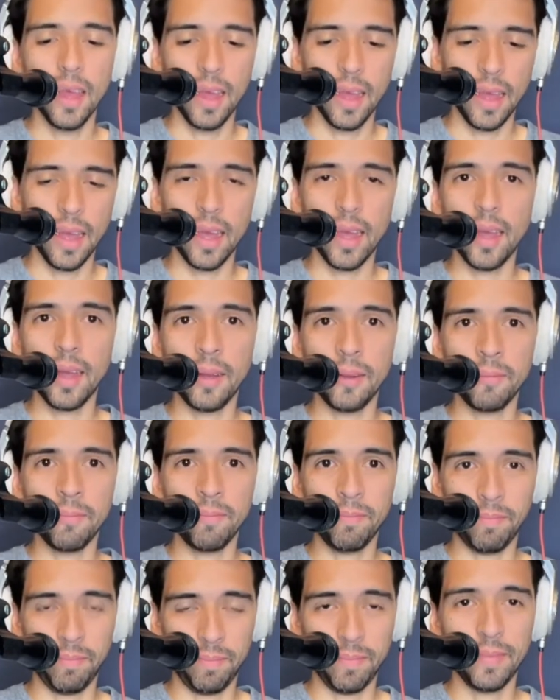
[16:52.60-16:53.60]

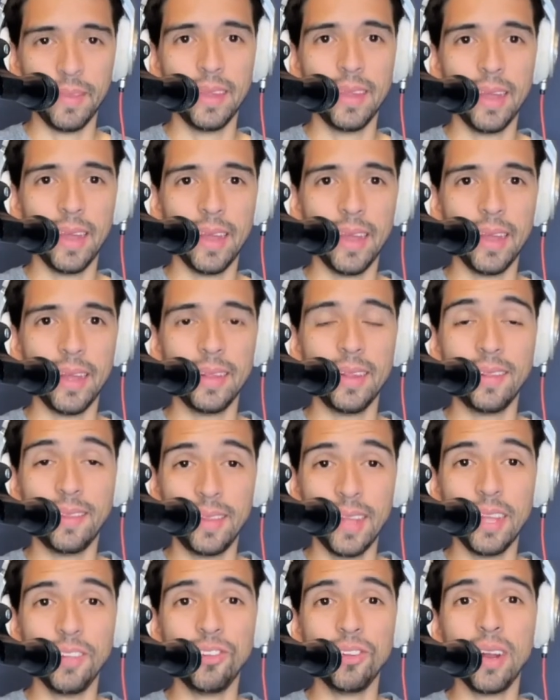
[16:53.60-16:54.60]
the
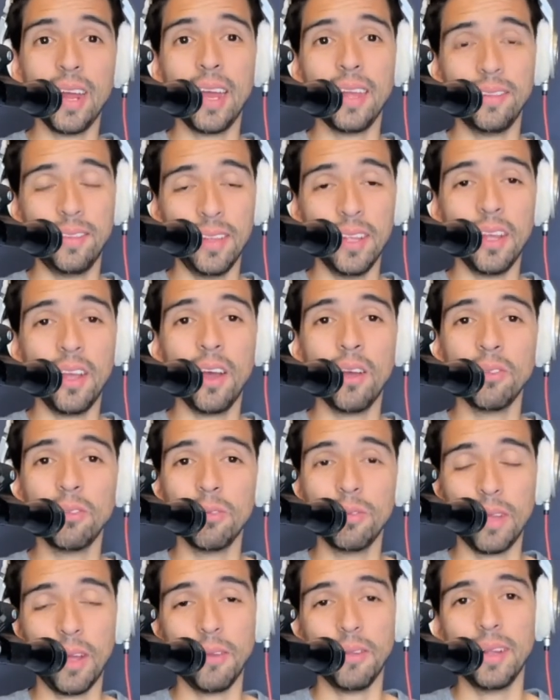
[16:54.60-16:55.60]
session at SinCon
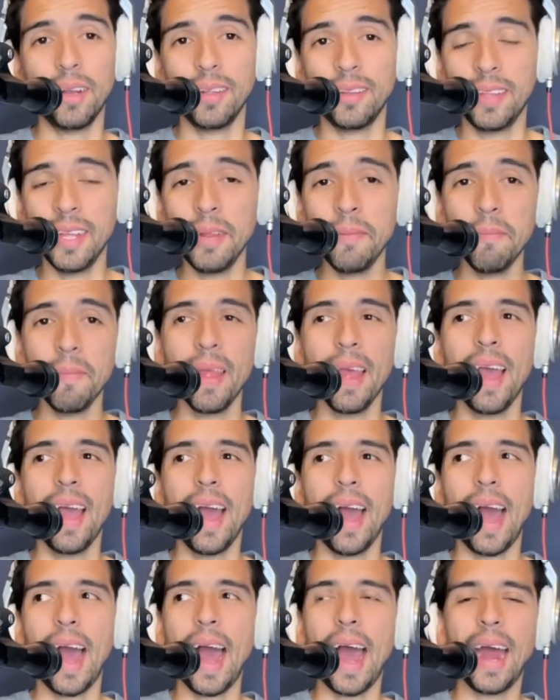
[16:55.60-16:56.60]
2018,
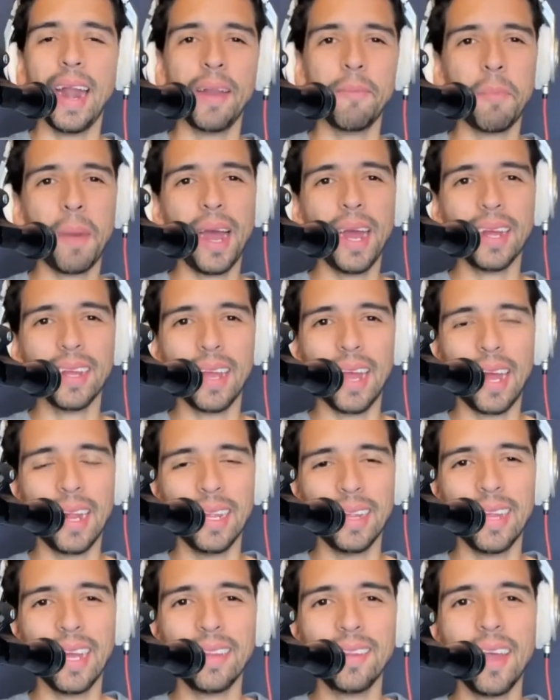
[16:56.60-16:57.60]
and
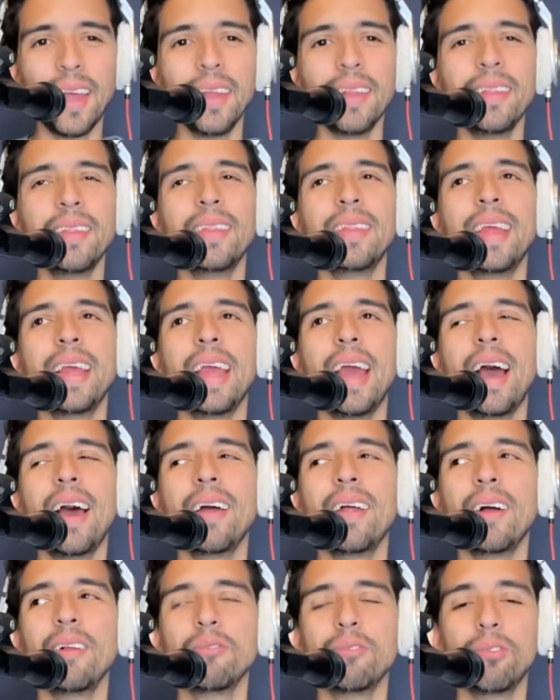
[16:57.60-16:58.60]
in that time they
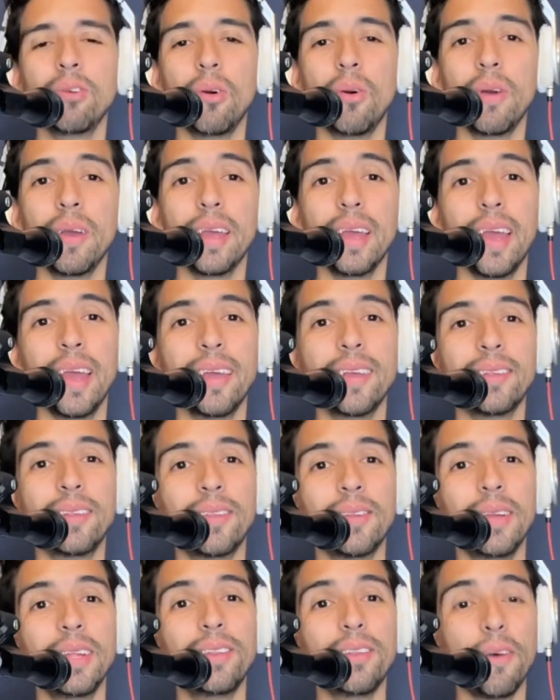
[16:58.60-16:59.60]
had also the
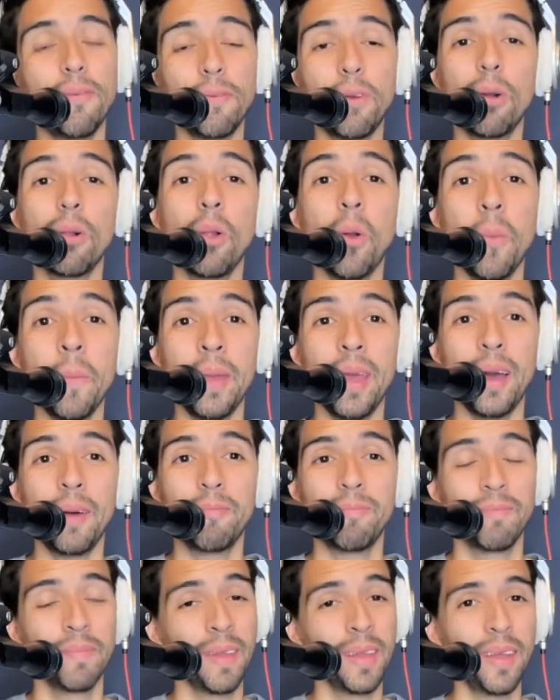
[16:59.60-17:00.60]
Streets of Colombia.
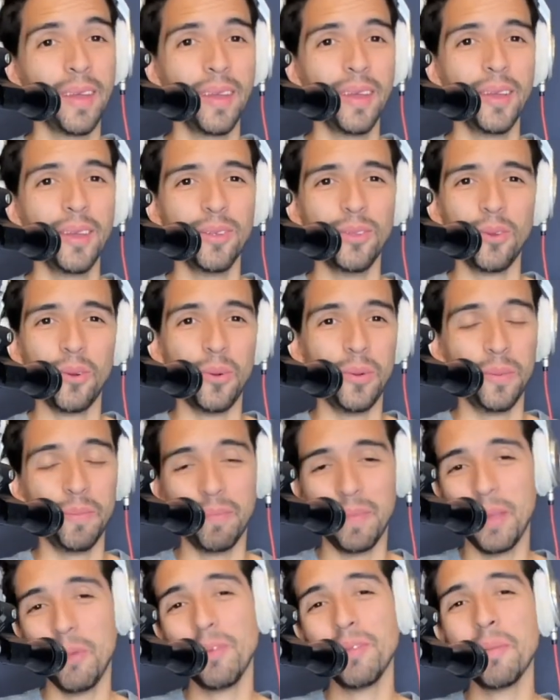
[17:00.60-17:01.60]
So
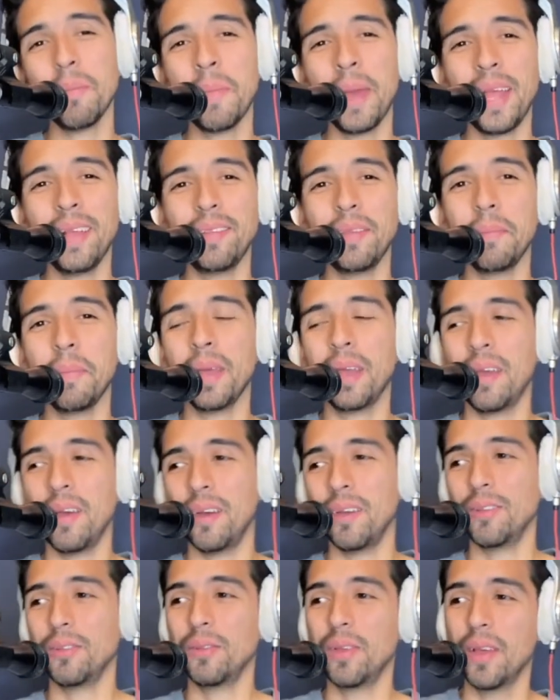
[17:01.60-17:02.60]
it was amazing
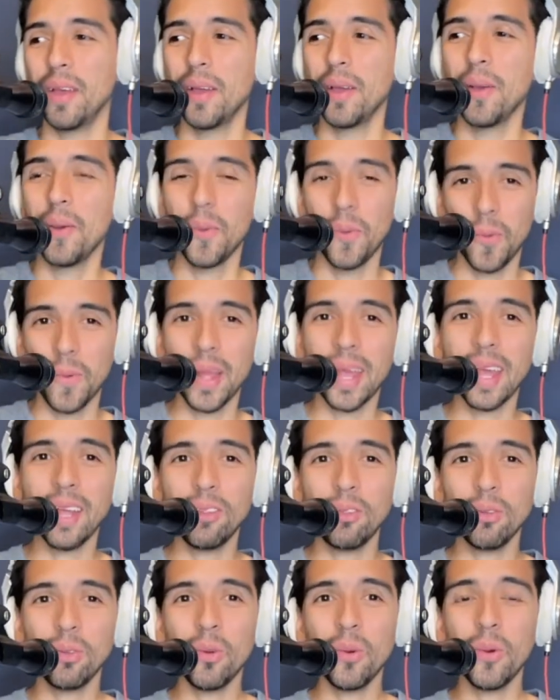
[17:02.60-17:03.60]
because we get
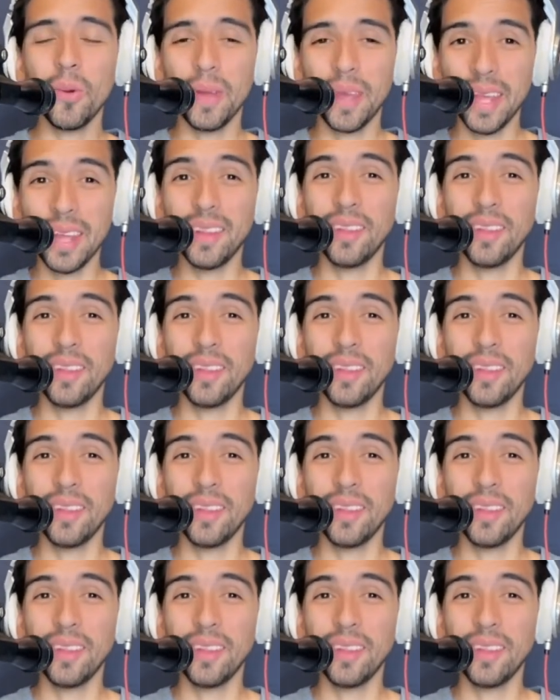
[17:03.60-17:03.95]
to do Hit the